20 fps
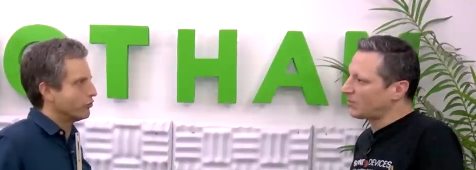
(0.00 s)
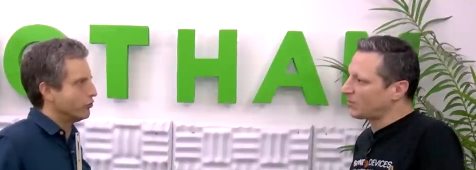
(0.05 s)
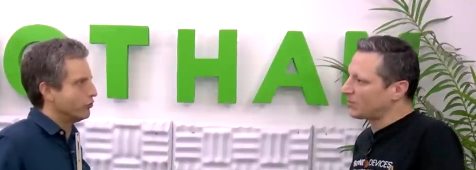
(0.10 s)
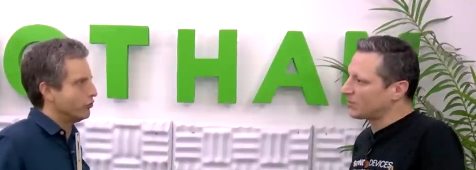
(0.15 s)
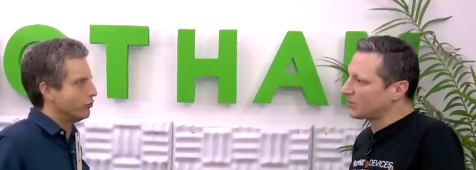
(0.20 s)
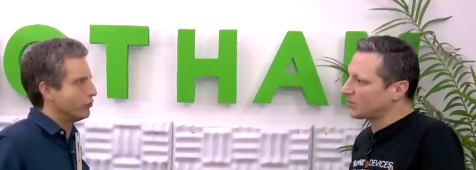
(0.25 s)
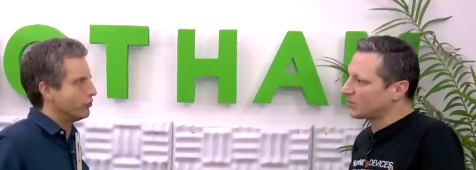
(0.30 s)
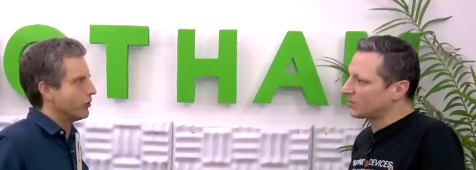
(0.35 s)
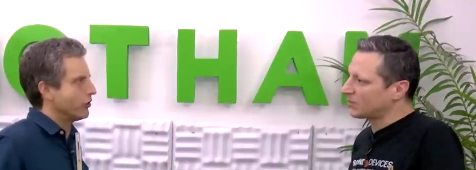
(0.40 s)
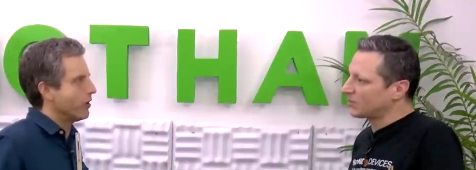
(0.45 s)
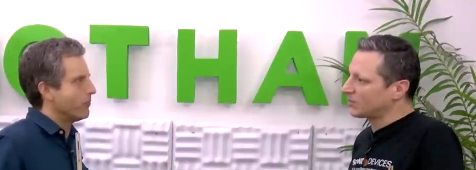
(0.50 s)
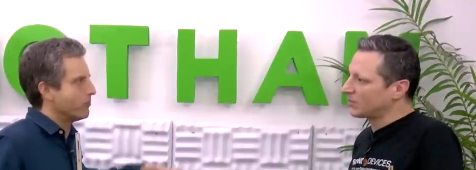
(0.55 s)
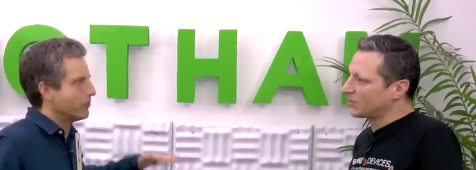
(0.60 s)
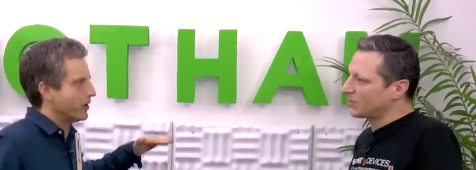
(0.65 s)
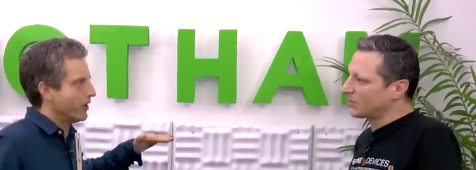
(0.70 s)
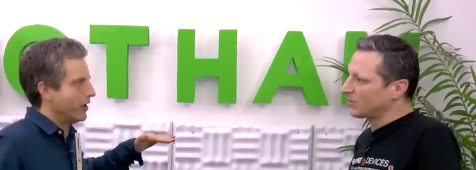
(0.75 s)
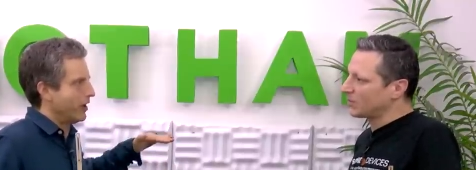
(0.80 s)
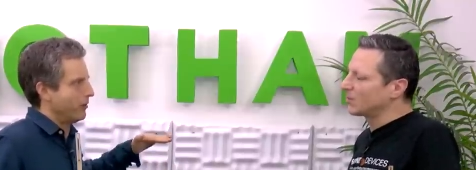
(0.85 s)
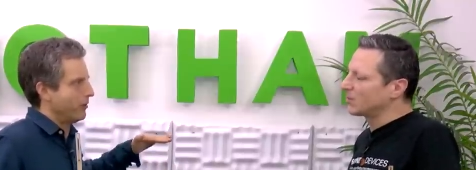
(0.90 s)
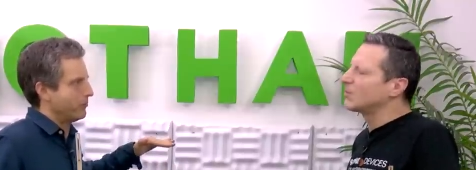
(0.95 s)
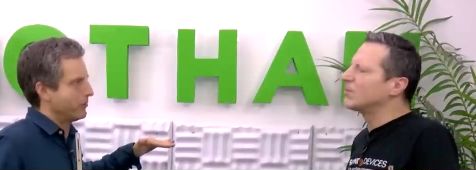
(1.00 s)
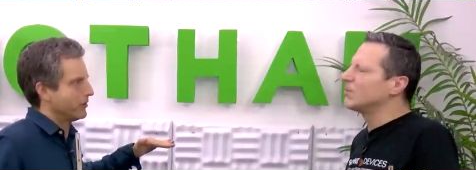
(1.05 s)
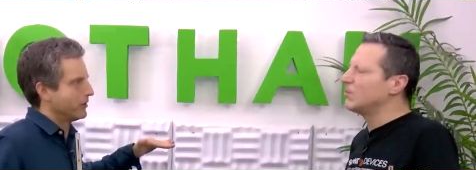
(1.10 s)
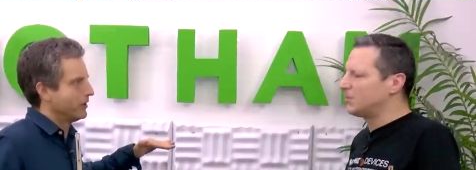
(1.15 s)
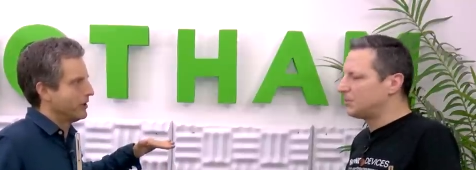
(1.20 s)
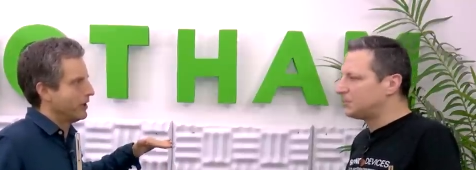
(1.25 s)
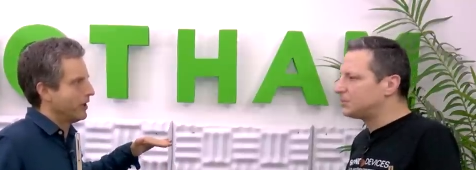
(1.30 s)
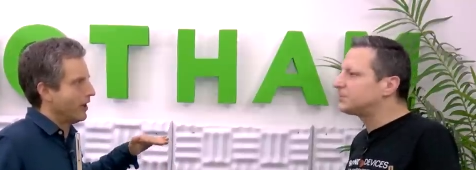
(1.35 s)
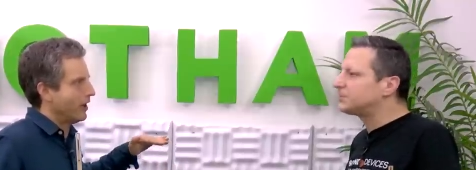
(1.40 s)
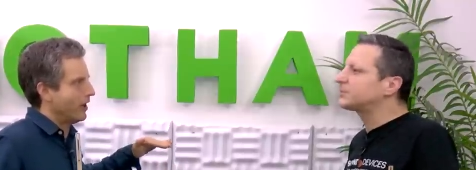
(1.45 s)
Speaker 1: jump up
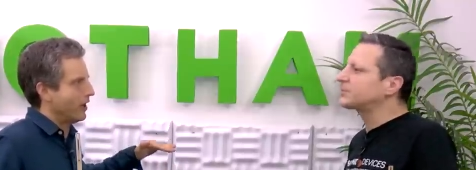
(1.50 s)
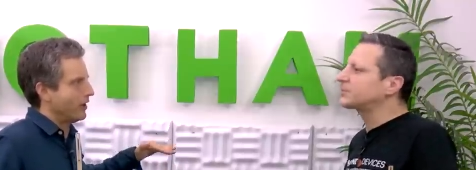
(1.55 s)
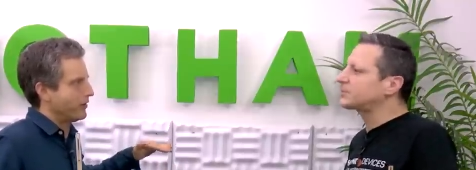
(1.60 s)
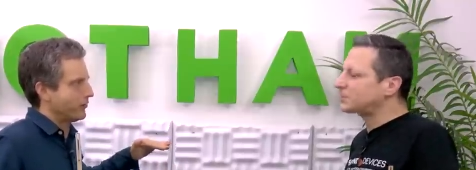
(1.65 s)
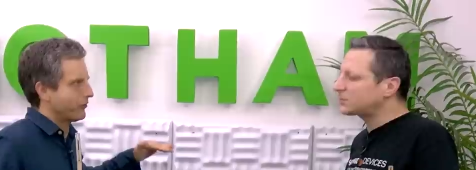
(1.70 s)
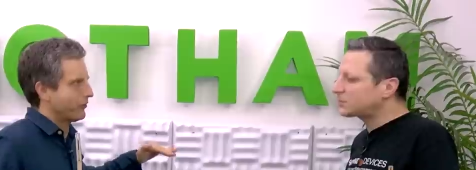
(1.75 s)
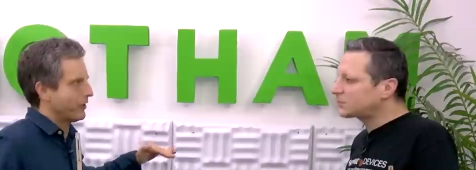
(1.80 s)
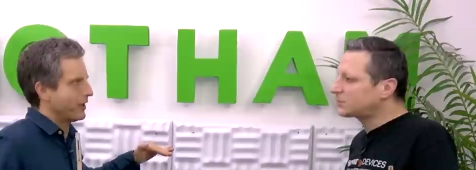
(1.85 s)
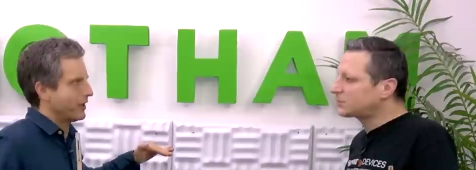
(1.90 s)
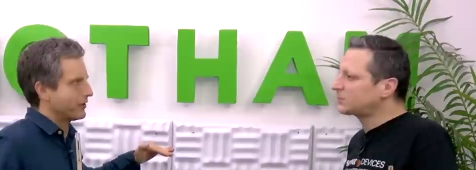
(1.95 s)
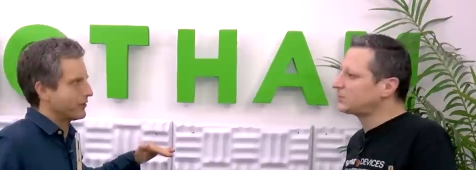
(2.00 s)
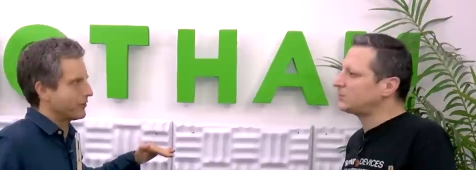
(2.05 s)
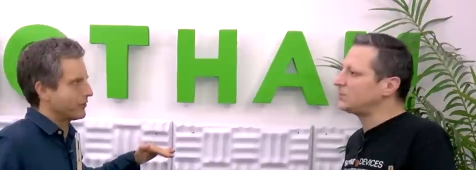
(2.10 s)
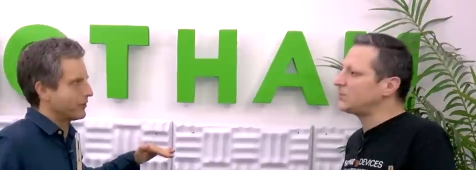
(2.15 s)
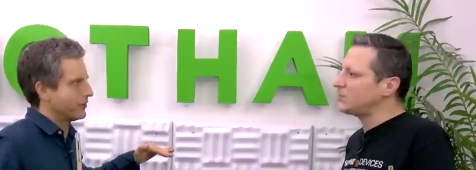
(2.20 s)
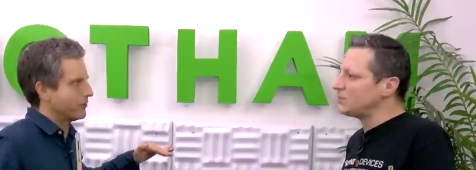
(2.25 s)
on sets.